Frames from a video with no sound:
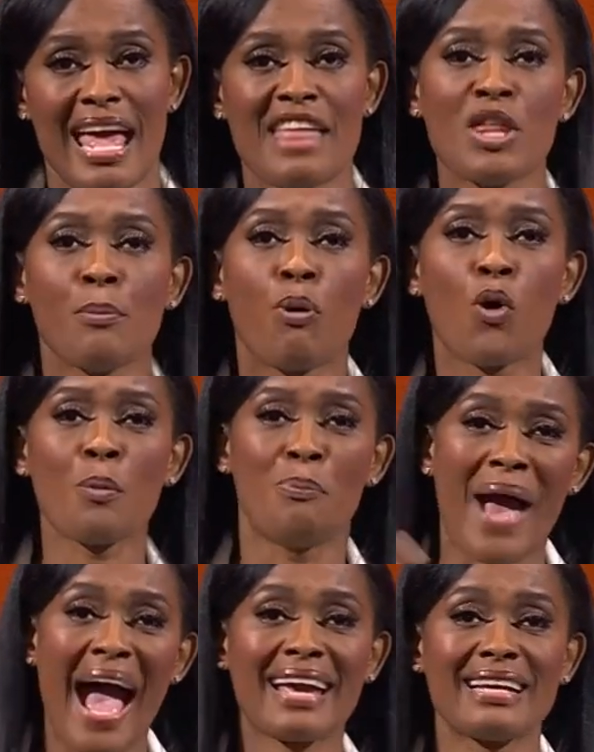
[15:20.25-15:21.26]
and then pour
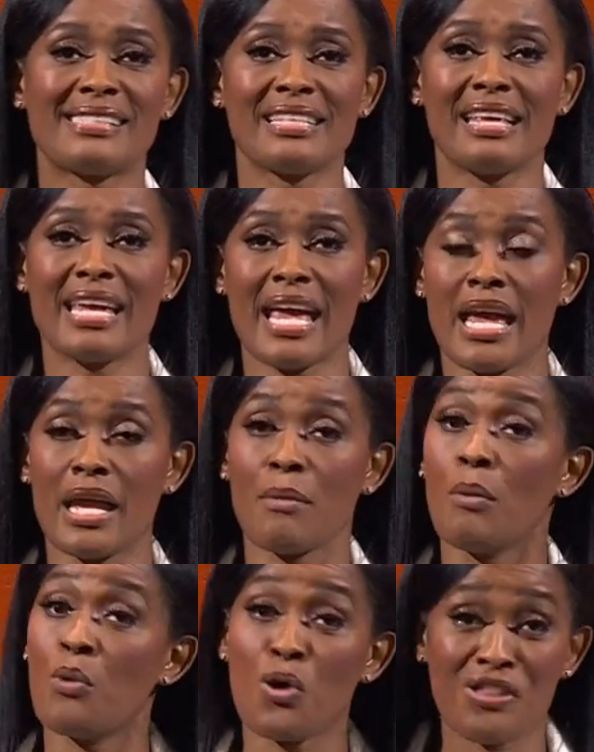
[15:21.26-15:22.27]
back into the
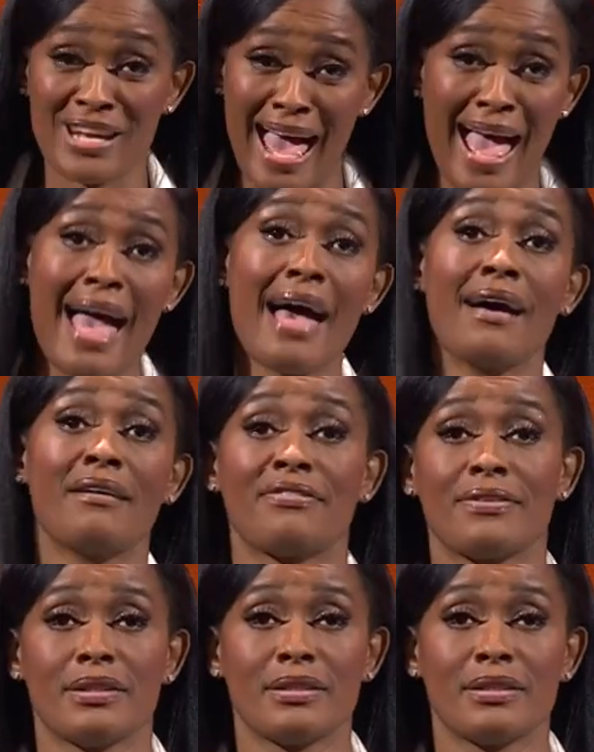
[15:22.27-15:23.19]
game more than I have.